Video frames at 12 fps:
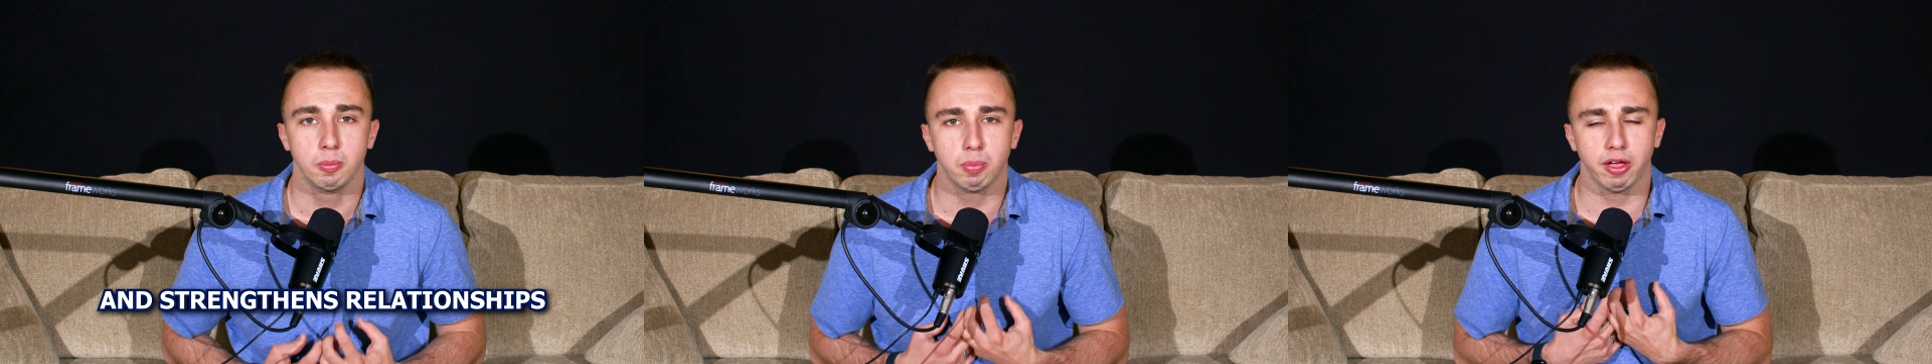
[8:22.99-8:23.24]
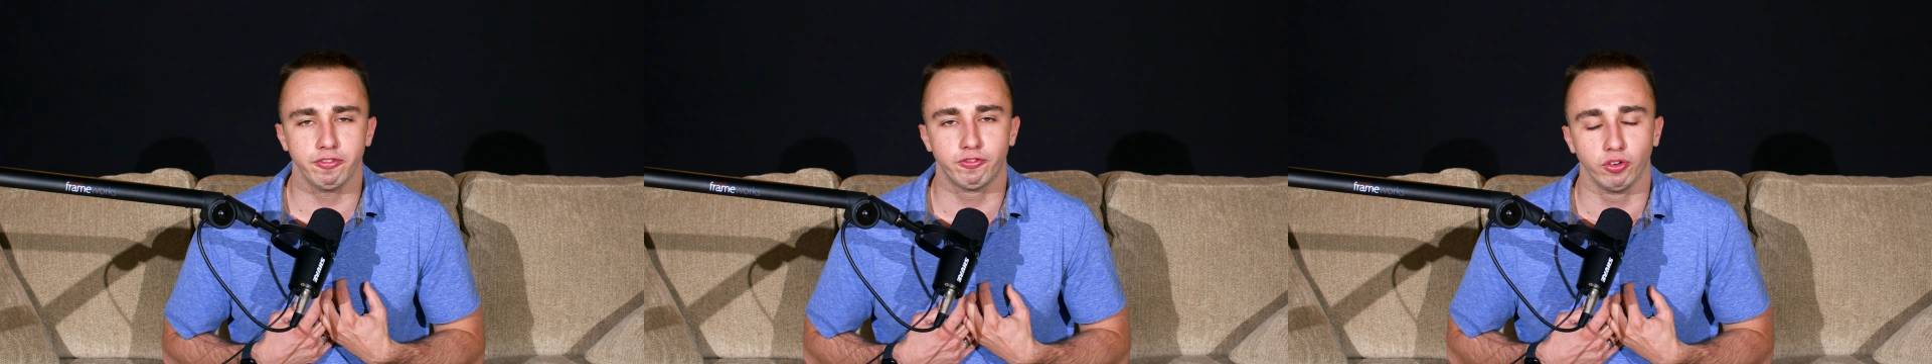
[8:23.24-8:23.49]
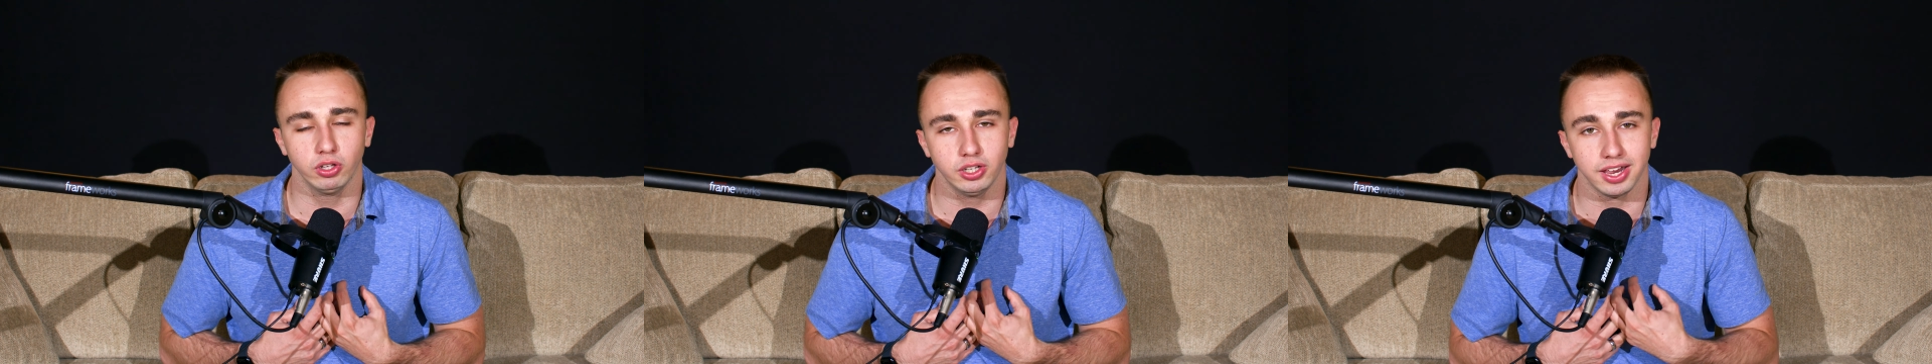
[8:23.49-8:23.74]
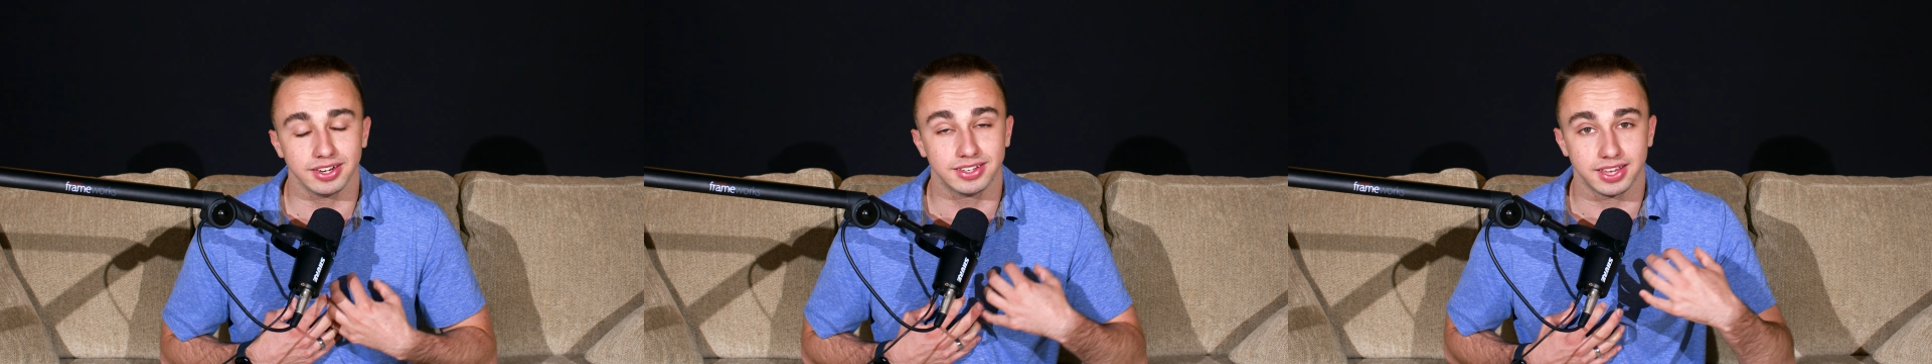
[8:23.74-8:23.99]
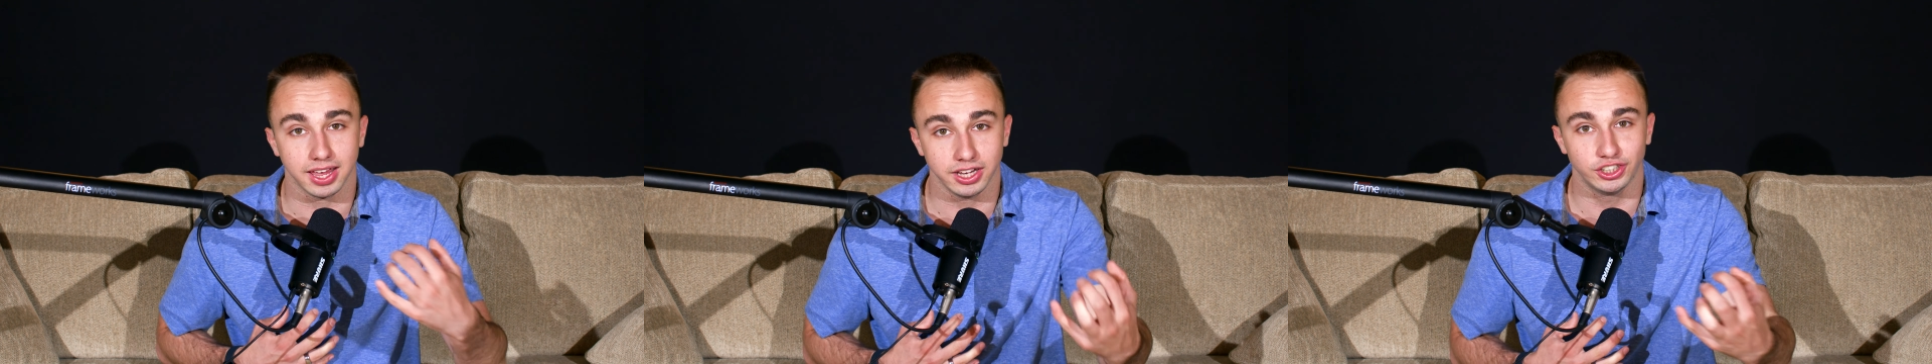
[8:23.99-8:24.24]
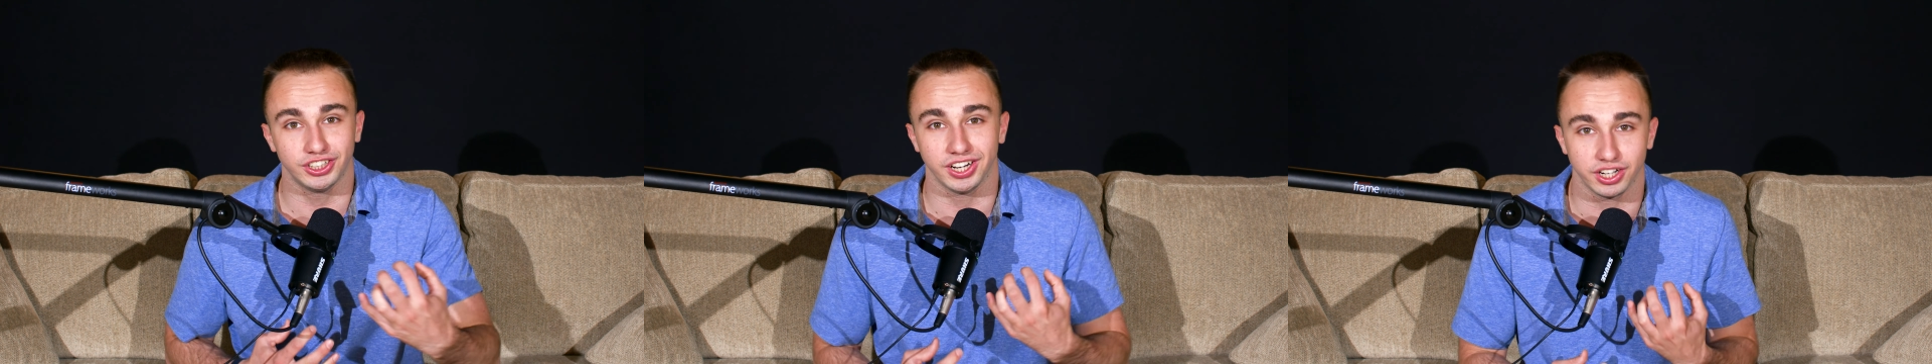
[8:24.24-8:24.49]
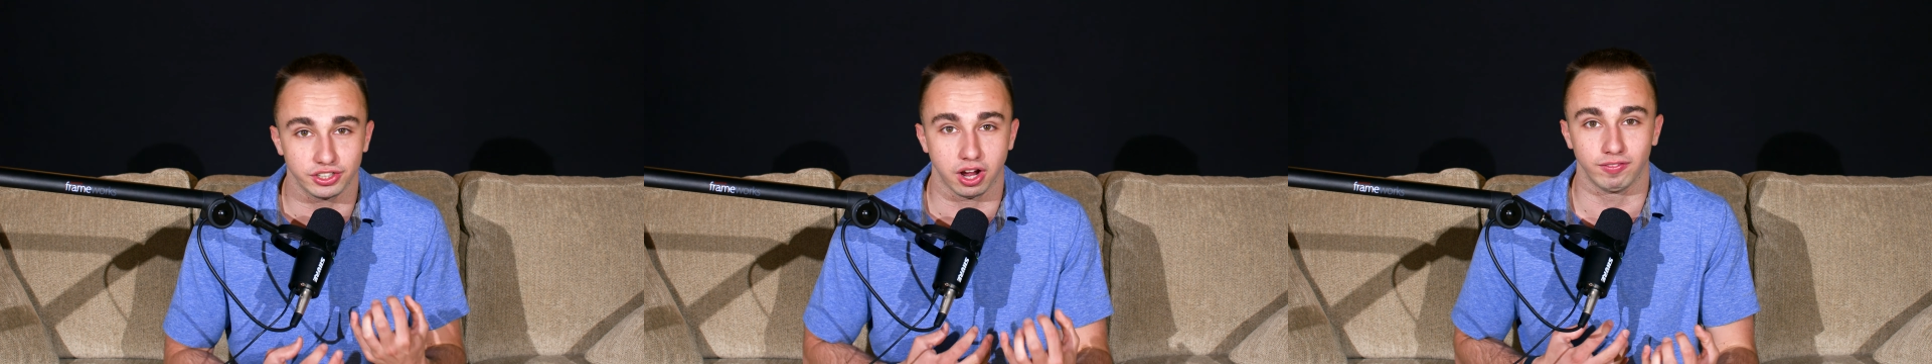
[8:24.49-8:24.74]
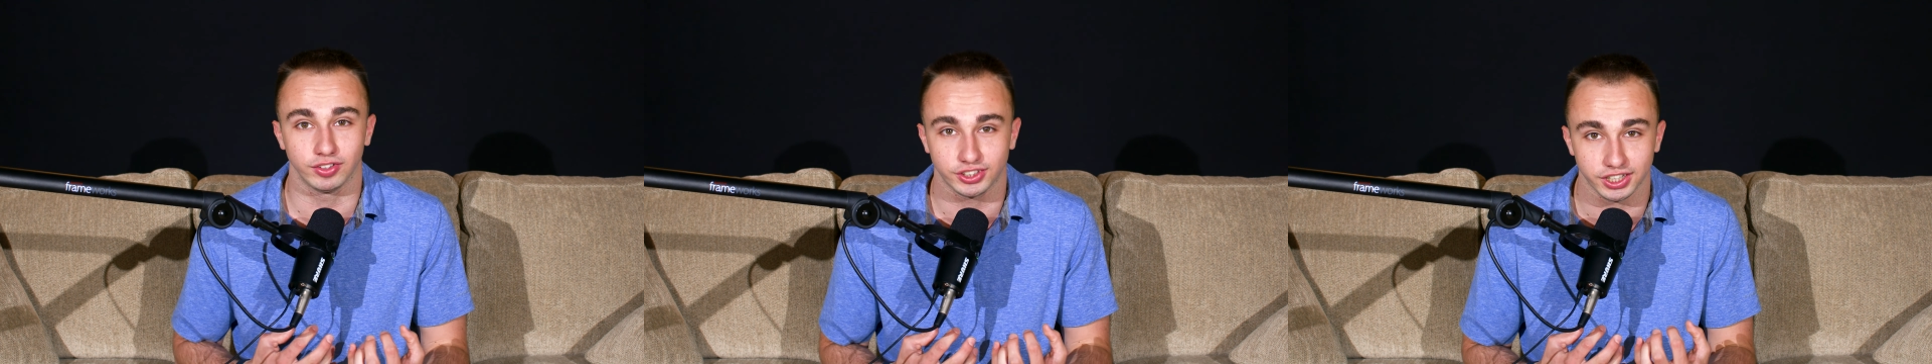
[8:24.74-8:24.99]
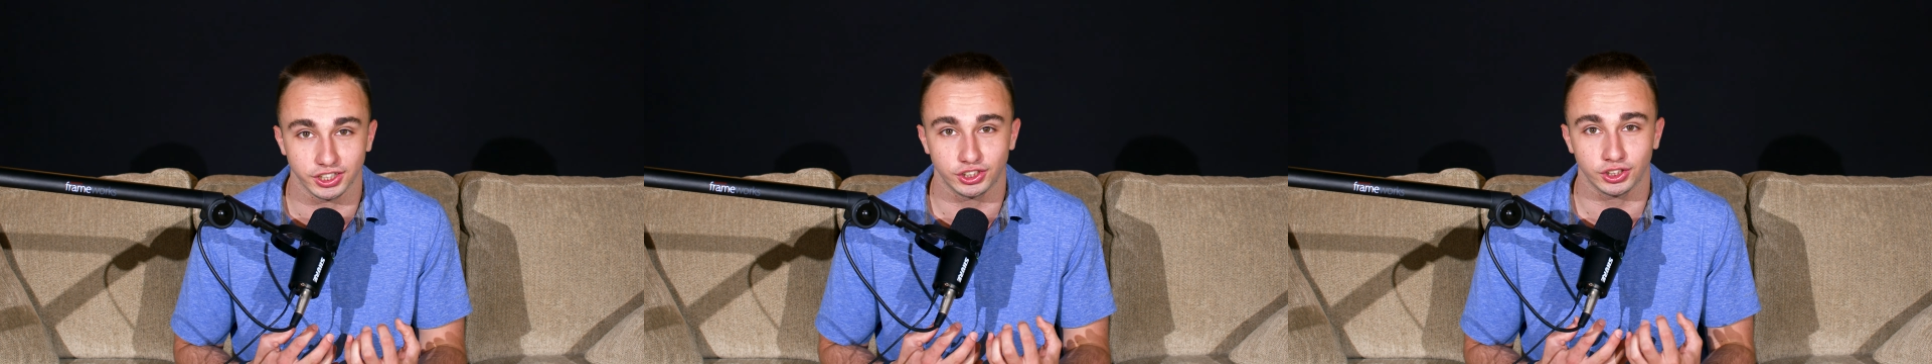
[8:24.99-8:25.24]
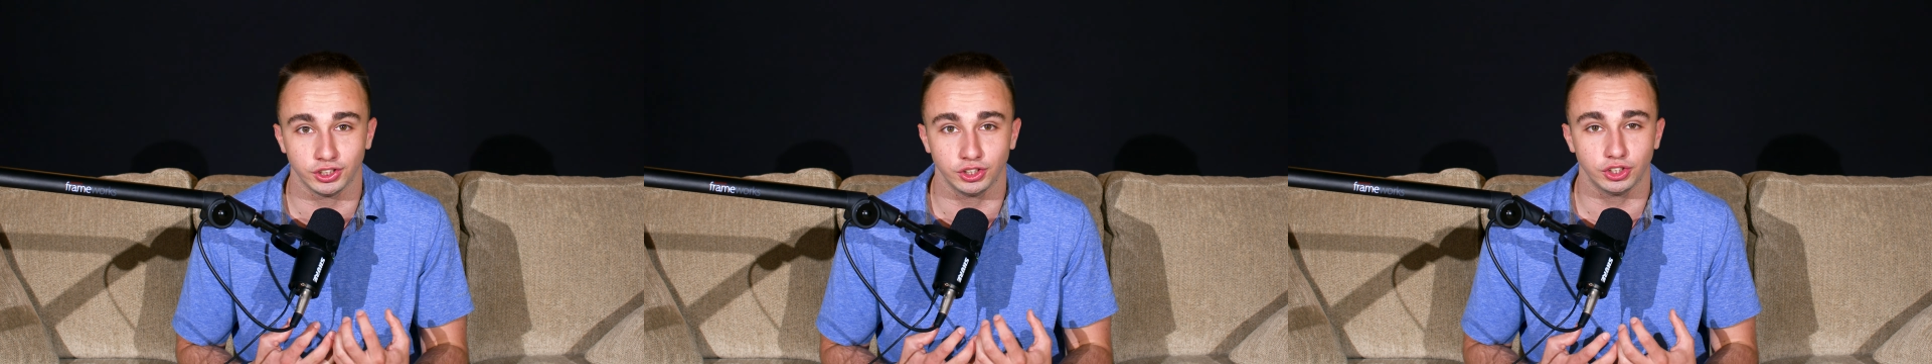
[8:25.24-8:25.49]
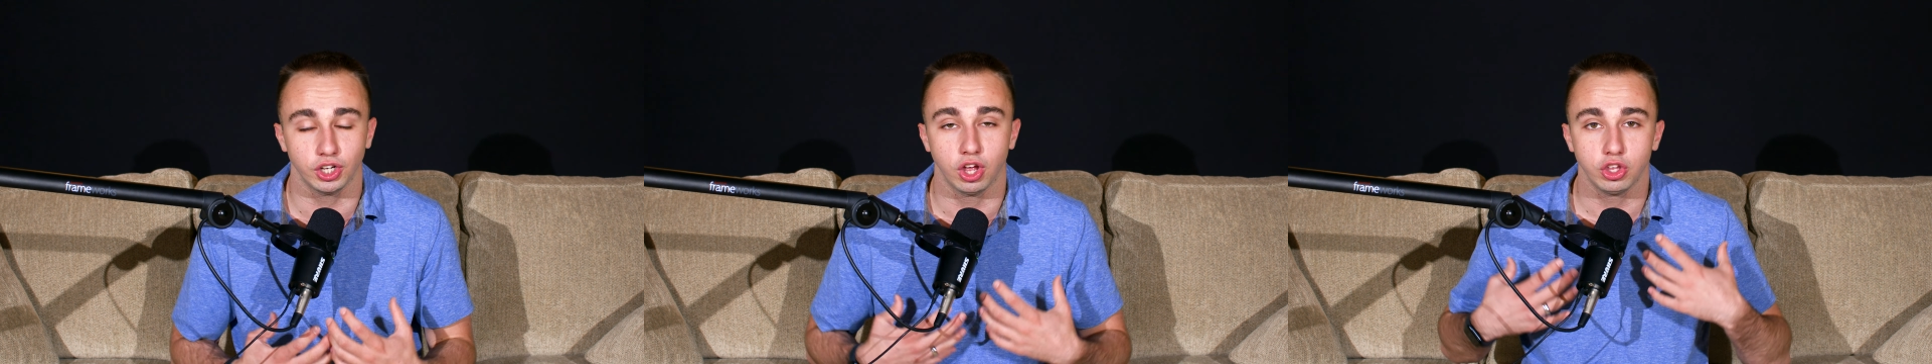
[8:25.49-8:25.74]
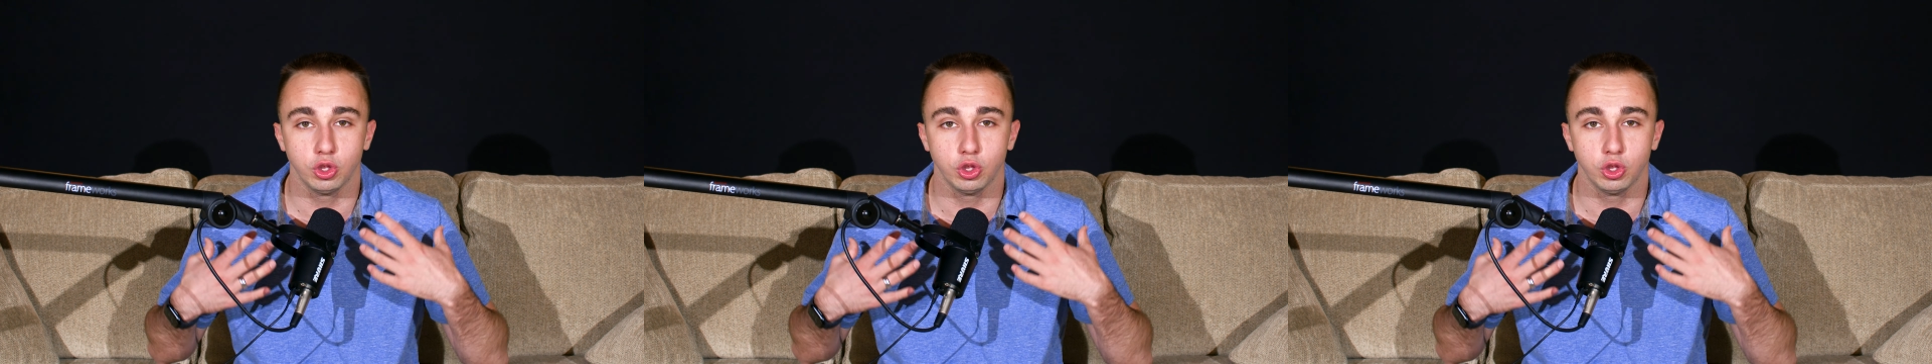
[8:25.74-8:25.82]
By fully engaging in conversations,